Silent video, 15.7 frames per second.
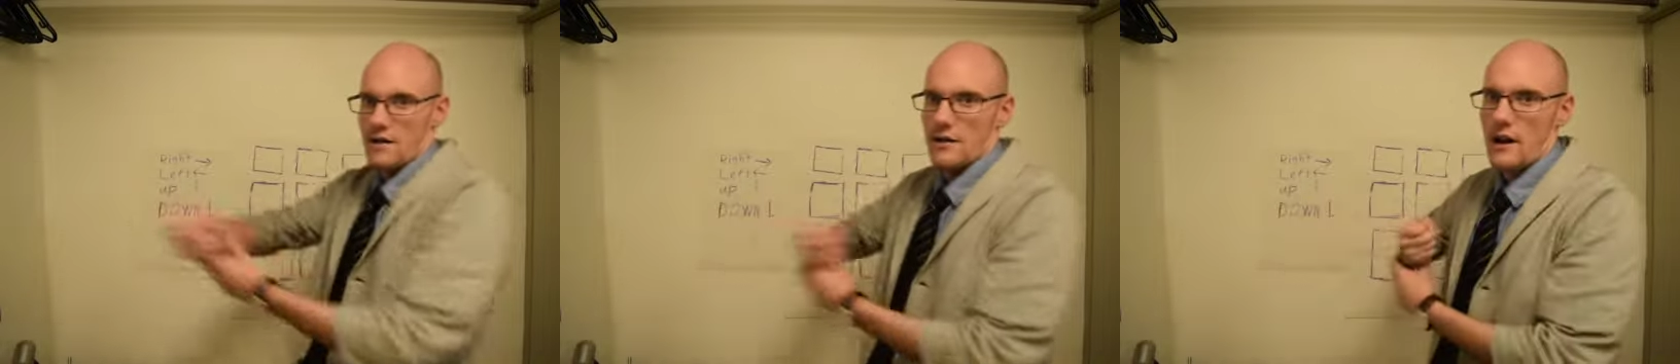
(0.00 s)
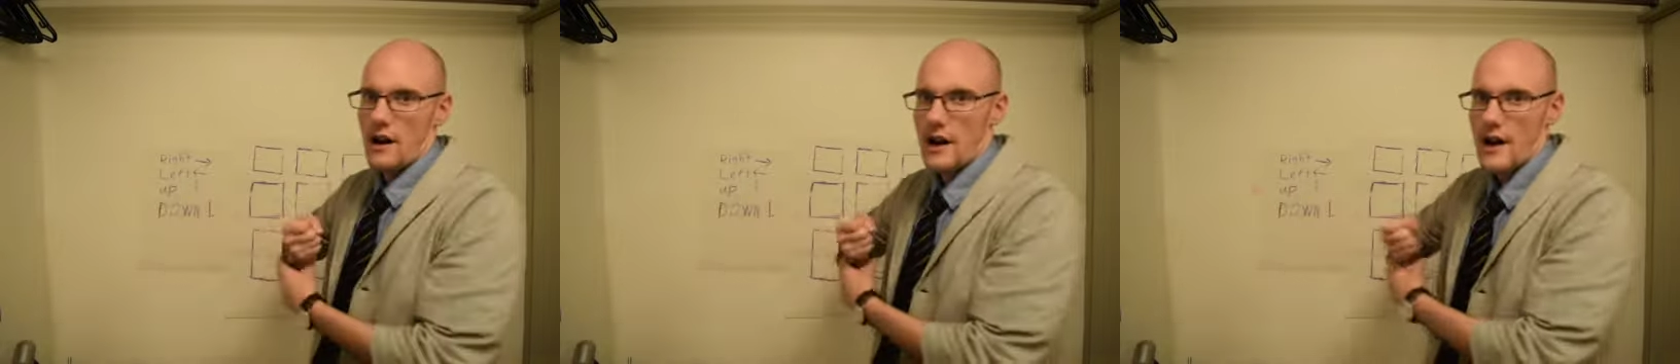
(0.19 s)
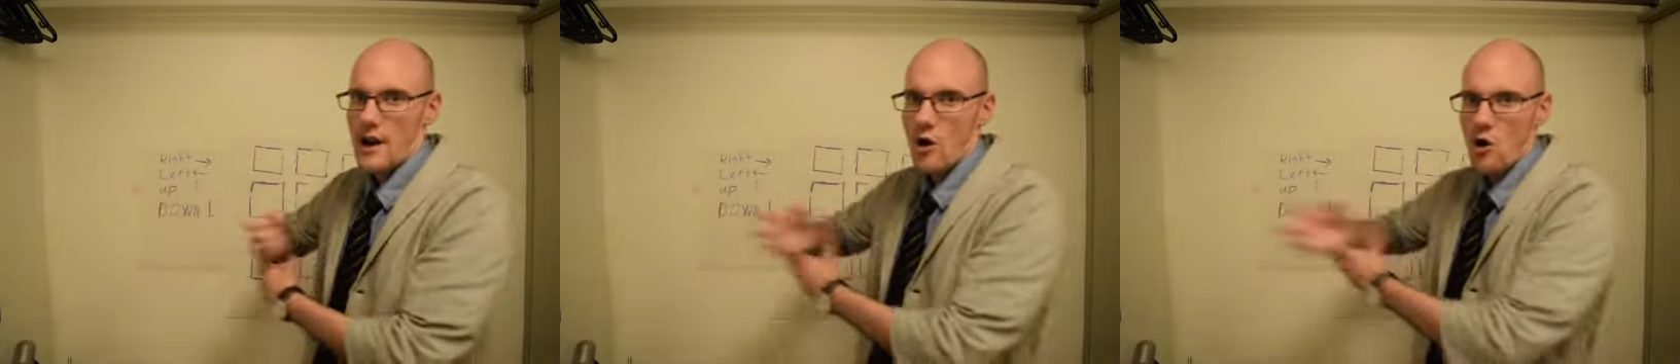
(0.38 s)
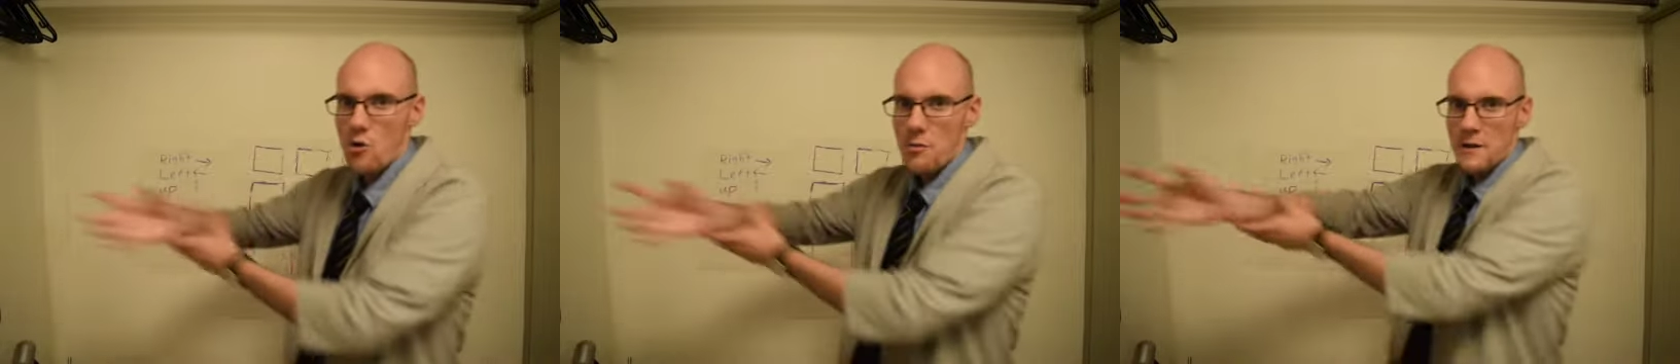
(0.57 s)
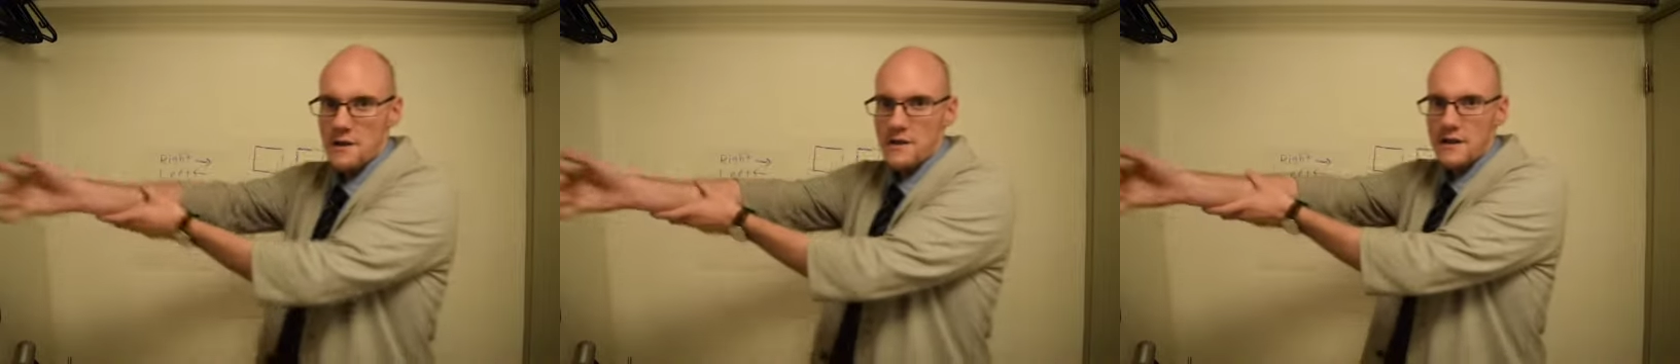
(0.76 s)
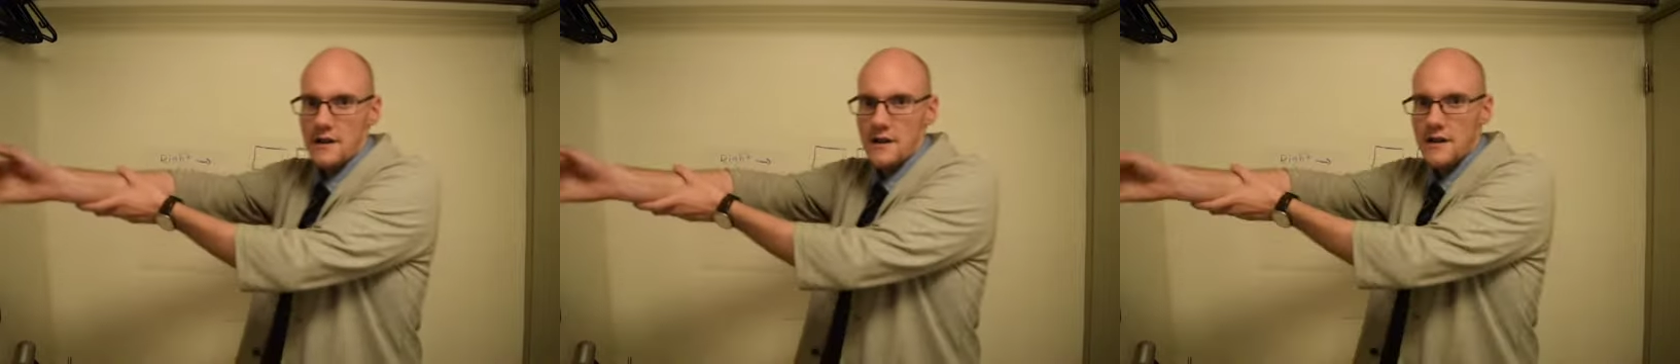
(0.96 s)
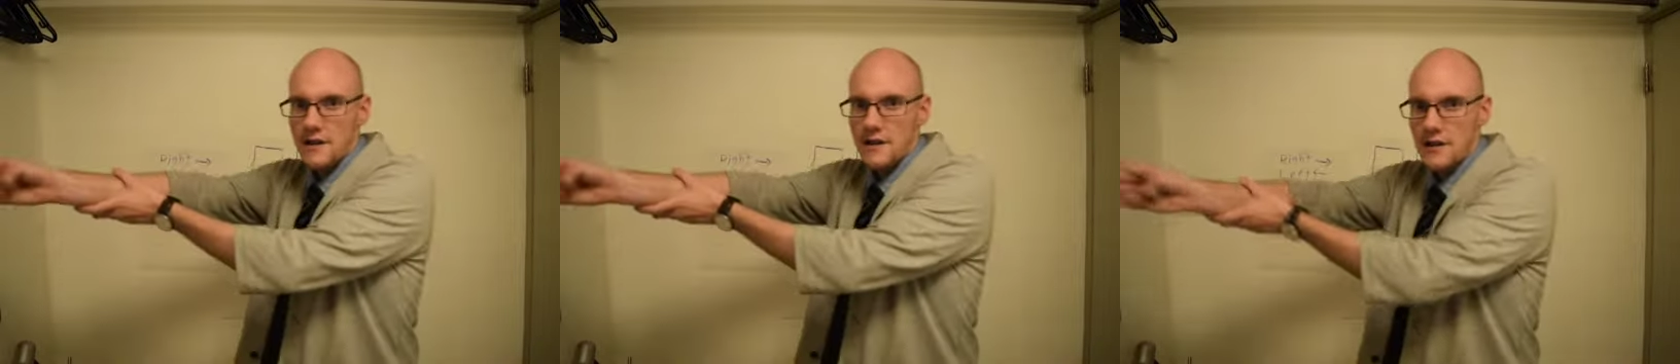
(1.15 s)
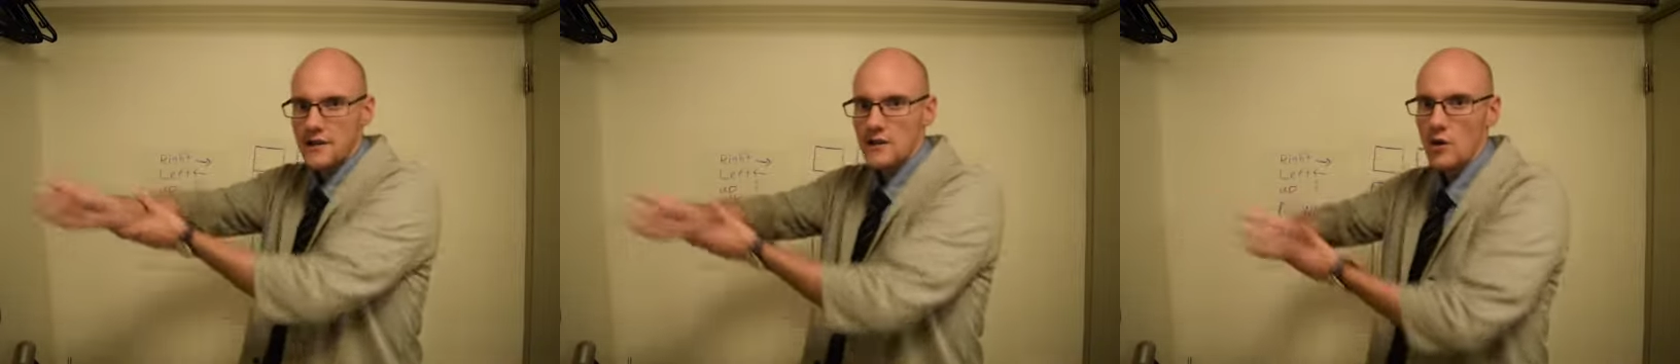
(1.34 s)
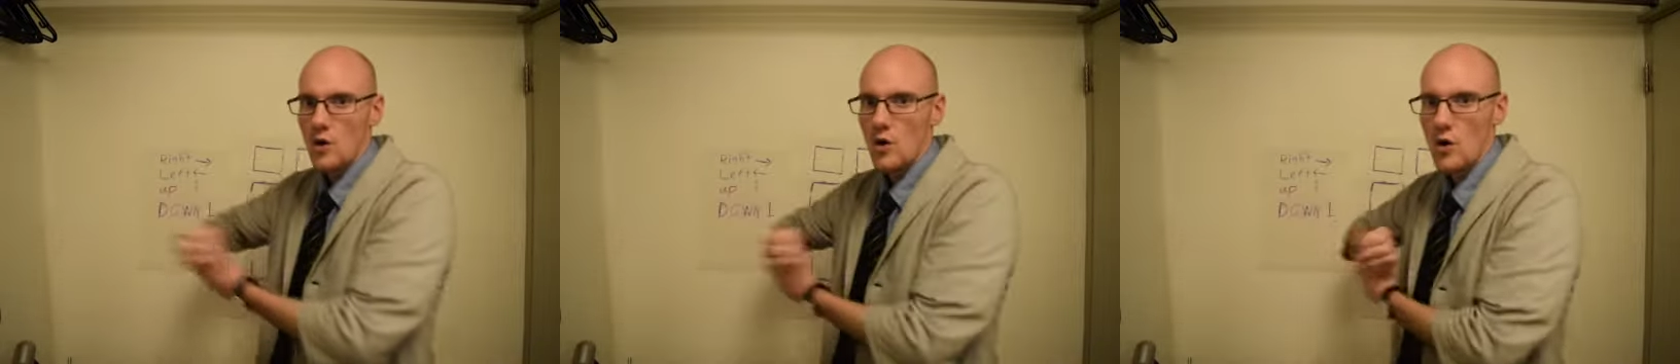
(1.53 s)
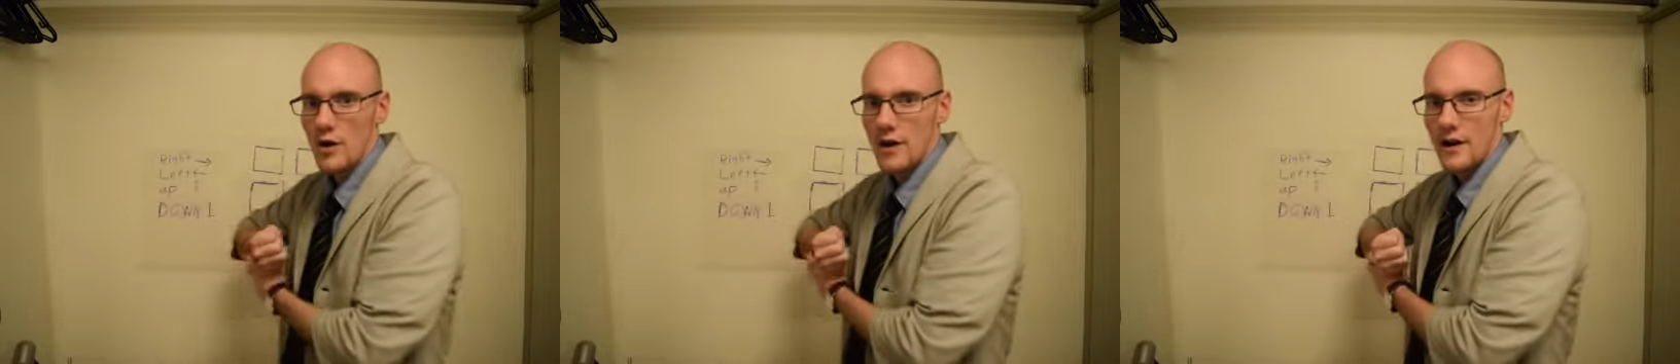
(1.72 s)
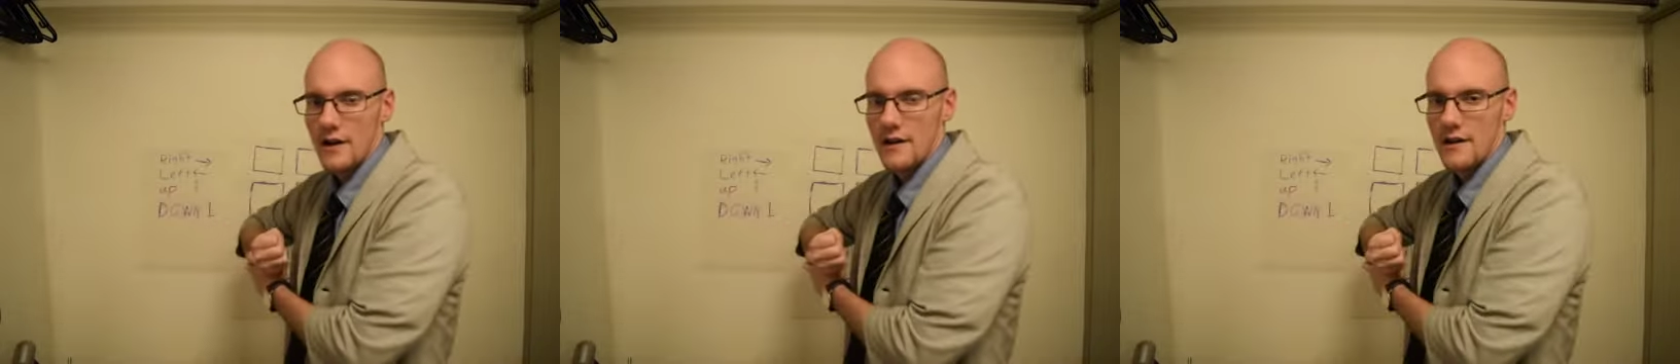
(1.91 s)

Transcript: I open the door.